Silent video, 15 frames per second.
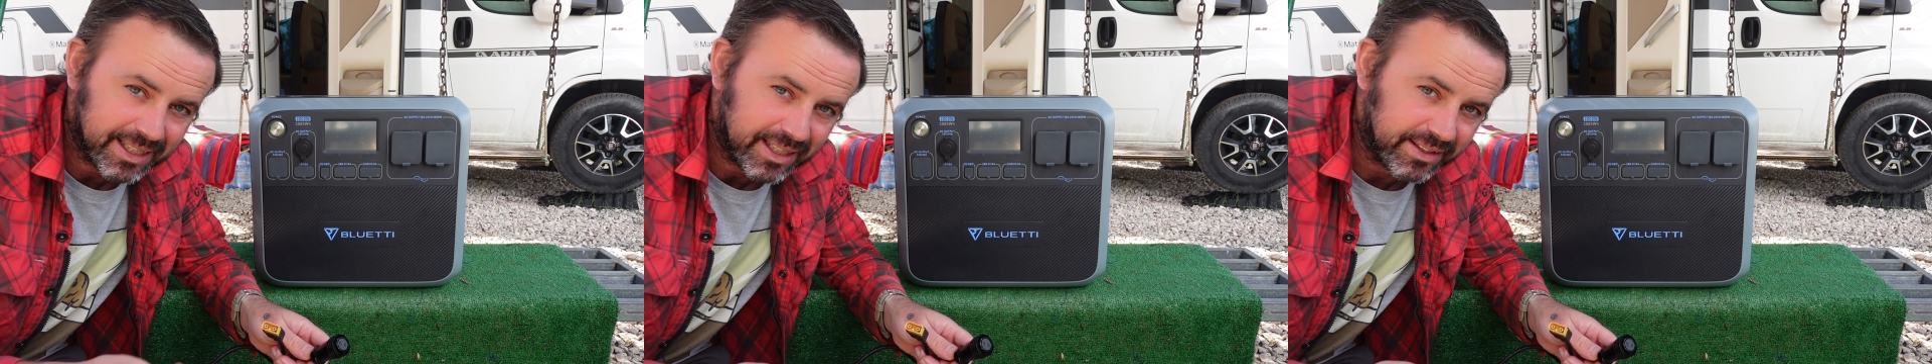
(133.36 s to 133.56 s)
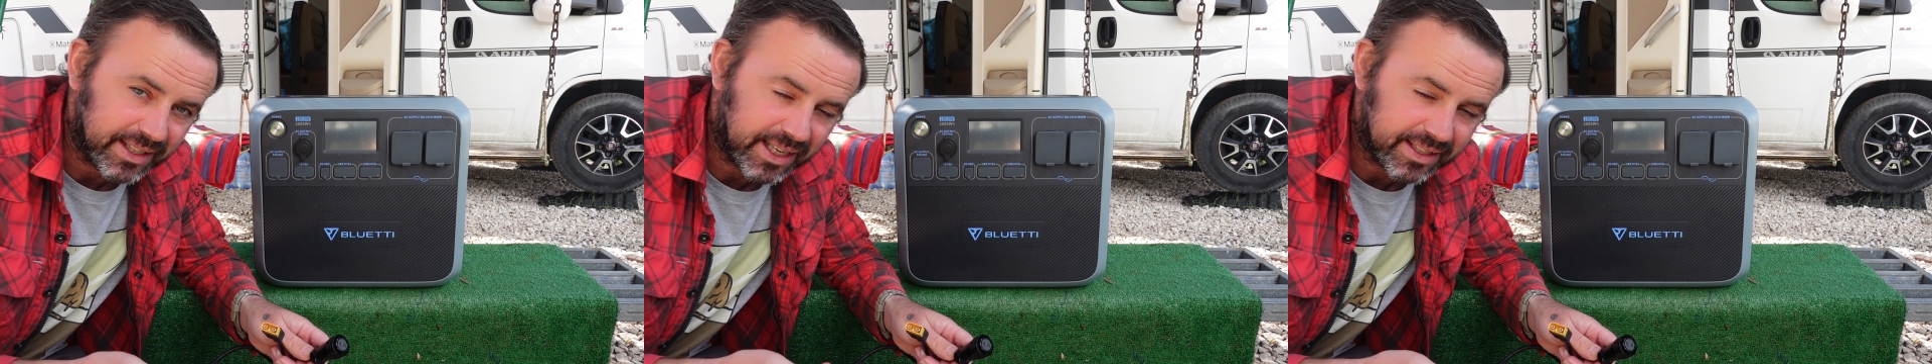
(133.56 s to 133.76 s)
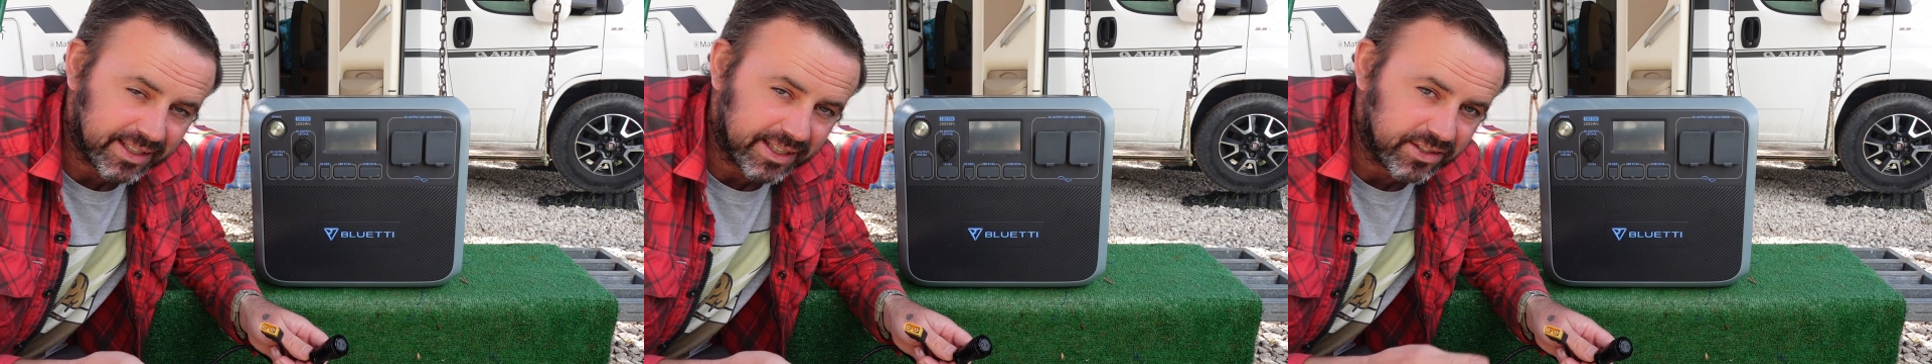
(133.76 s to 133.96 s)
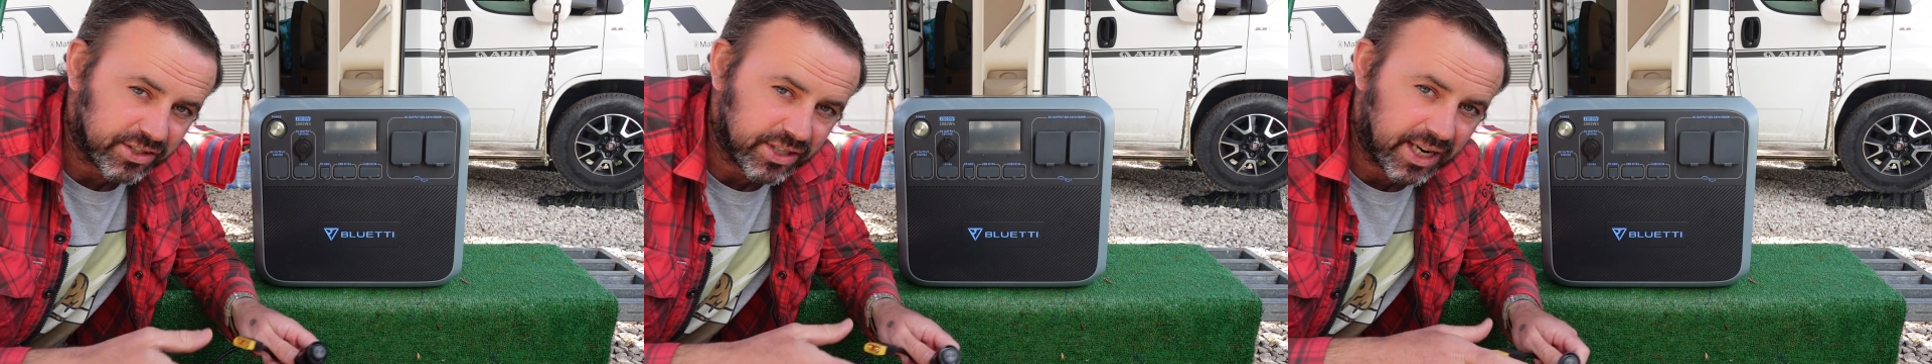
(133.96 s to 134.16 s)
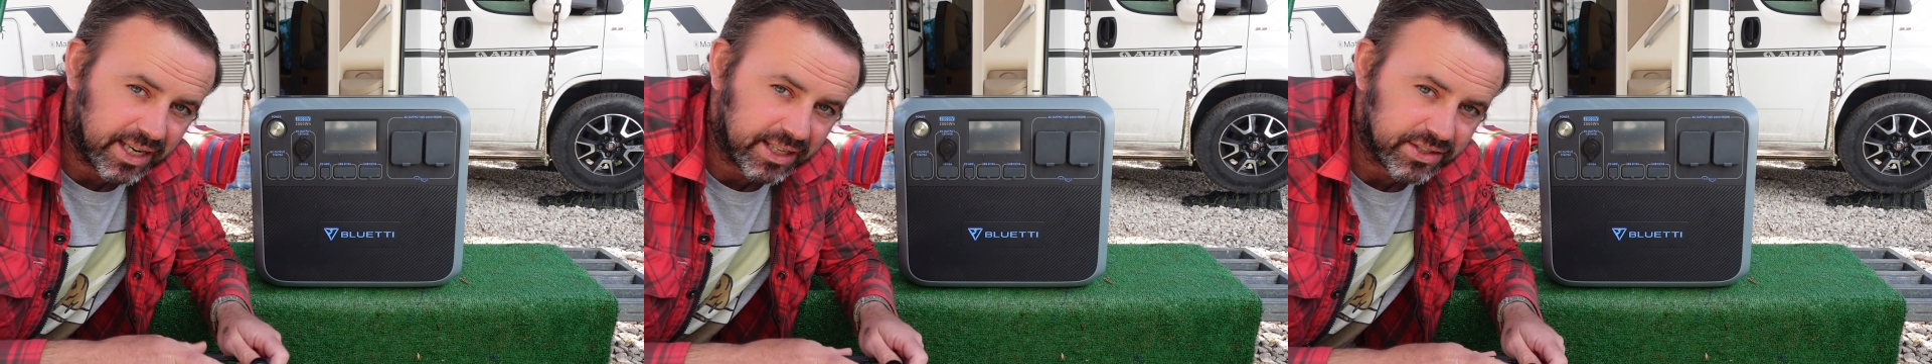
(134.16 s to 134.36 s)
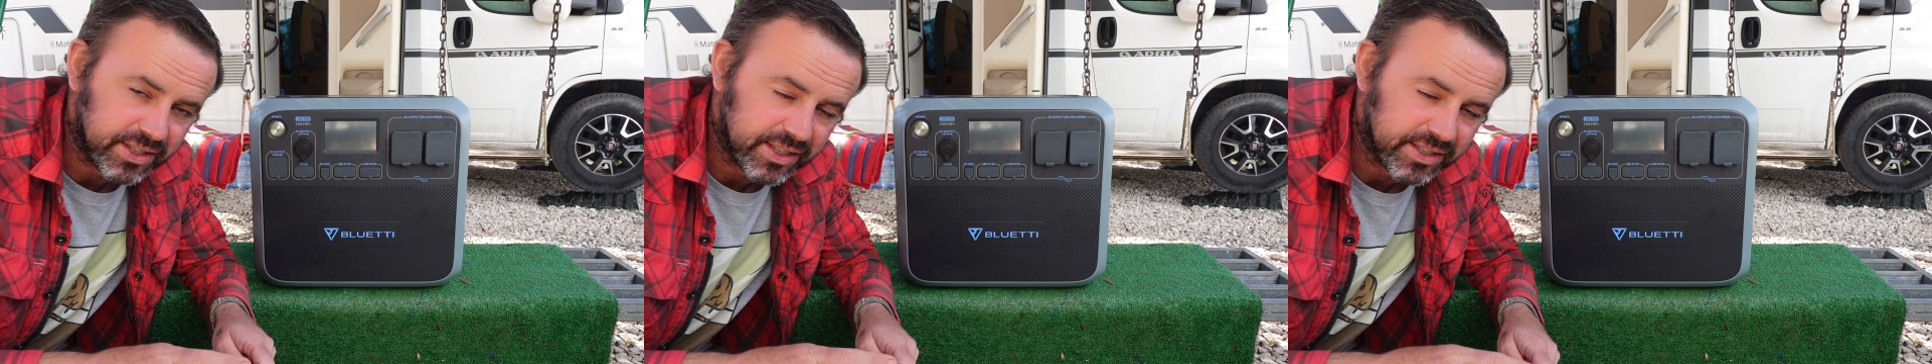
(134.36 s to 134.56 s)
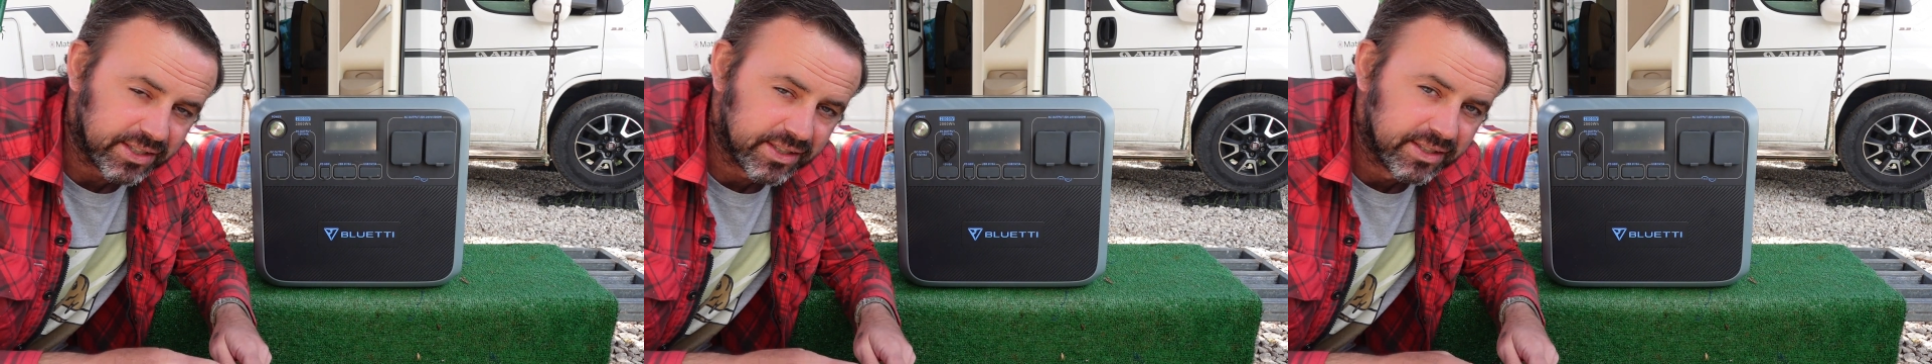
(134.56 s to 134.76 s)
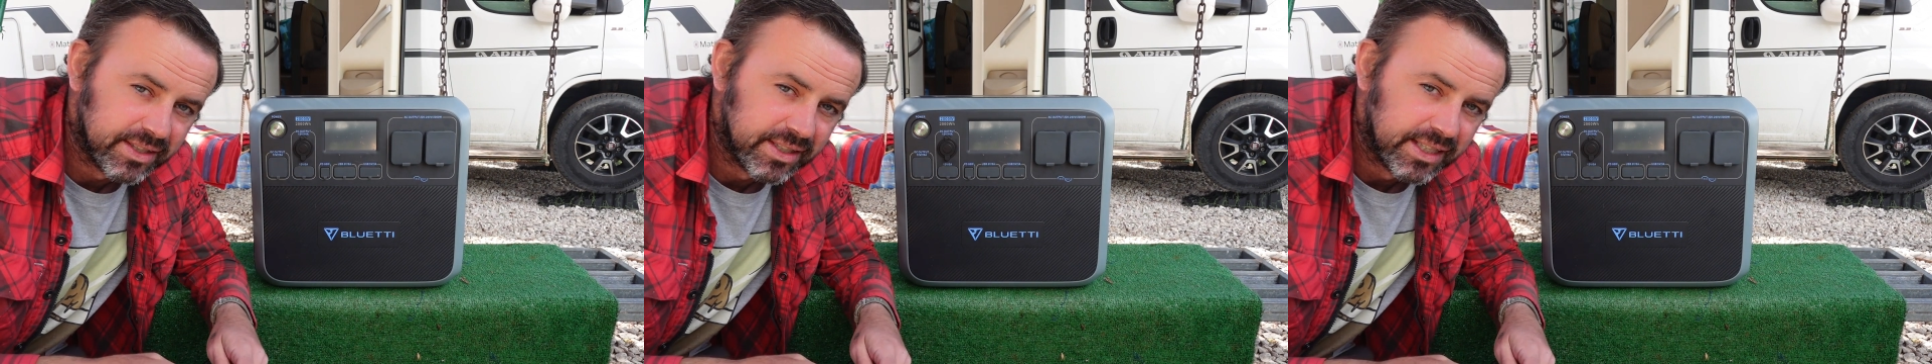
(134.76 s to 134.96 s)
and that then
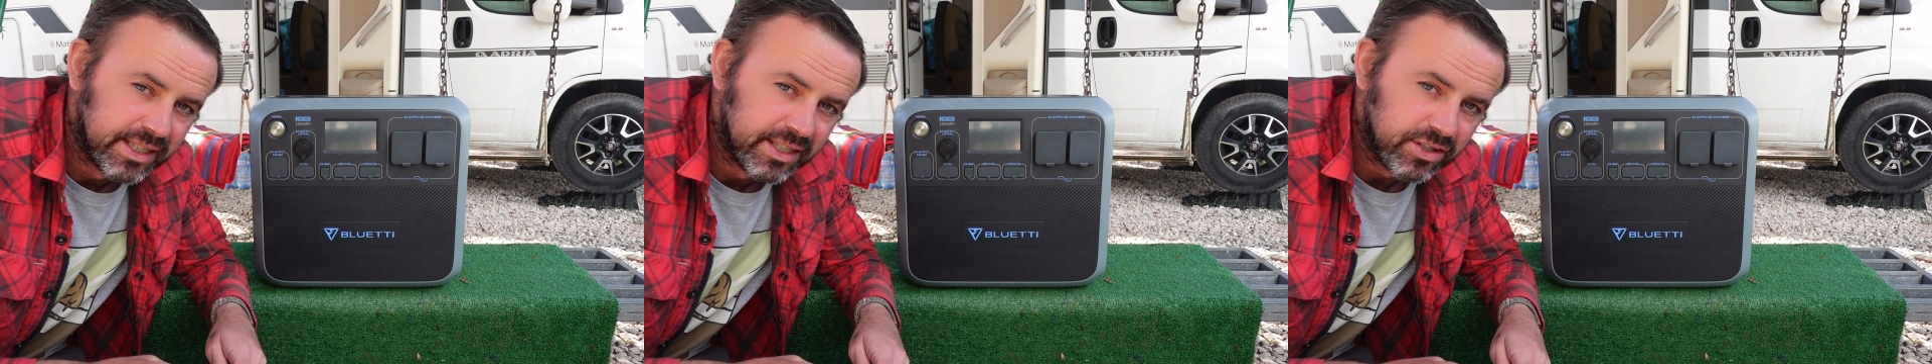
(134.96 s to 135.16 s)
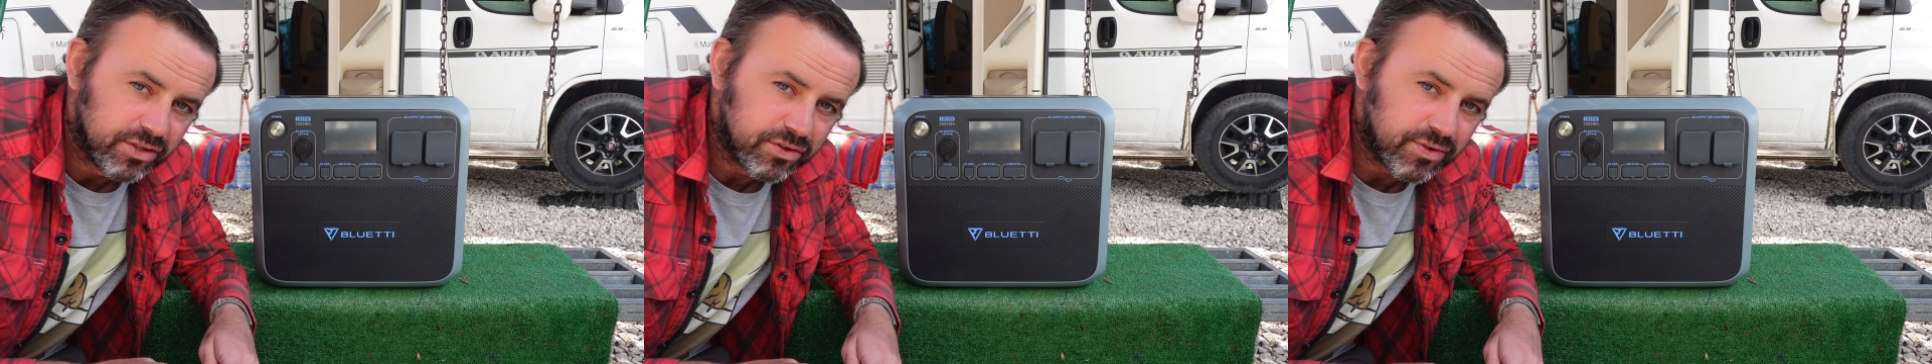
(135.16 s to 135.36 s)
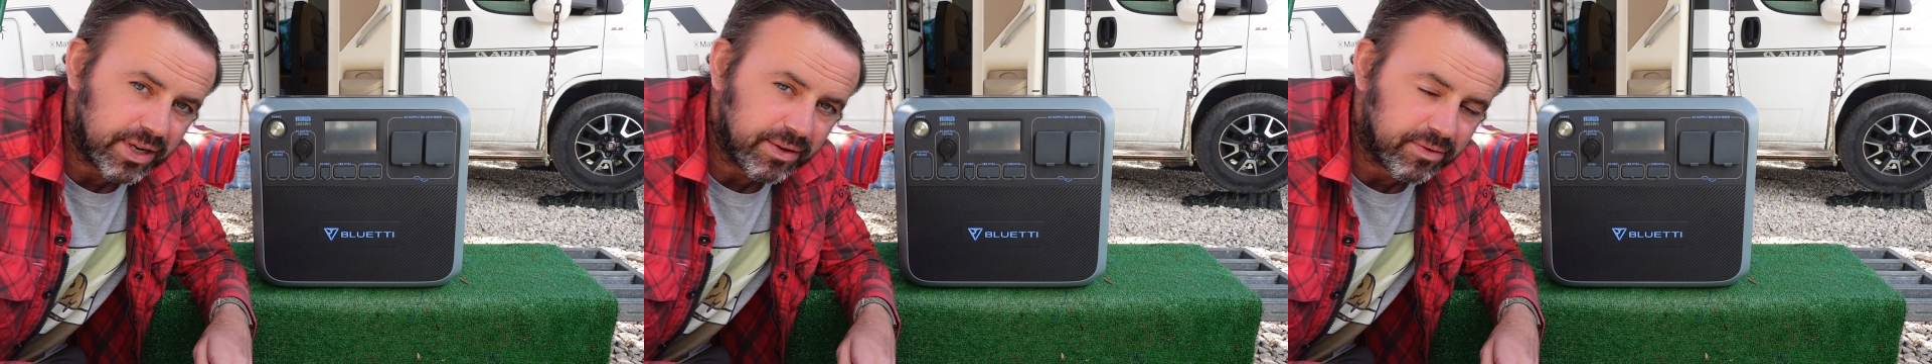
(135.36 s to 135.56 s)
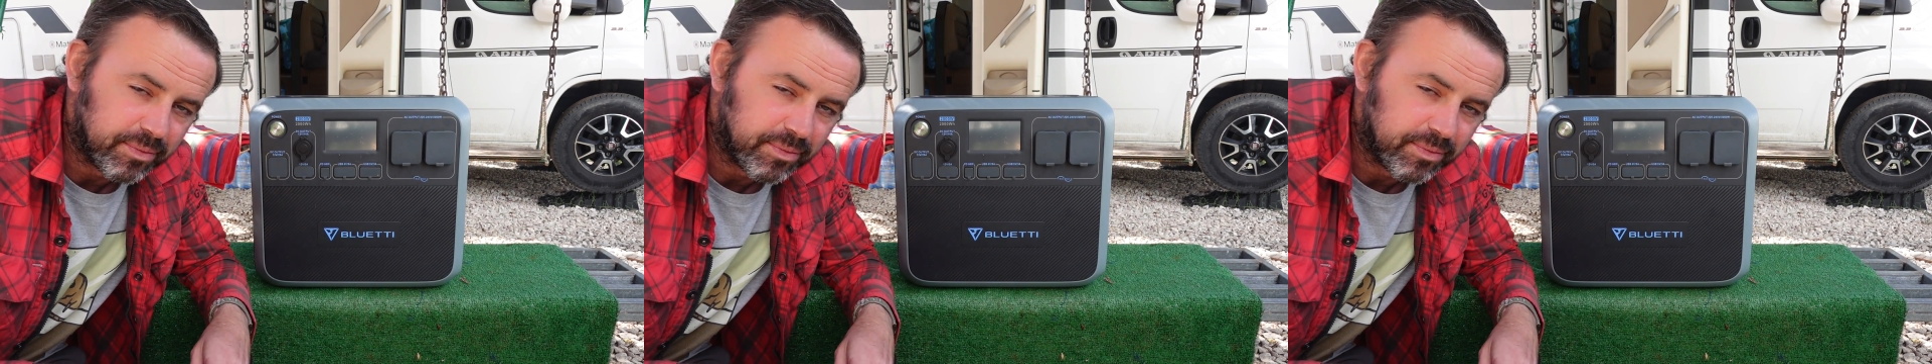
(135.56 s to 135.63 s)
charges straight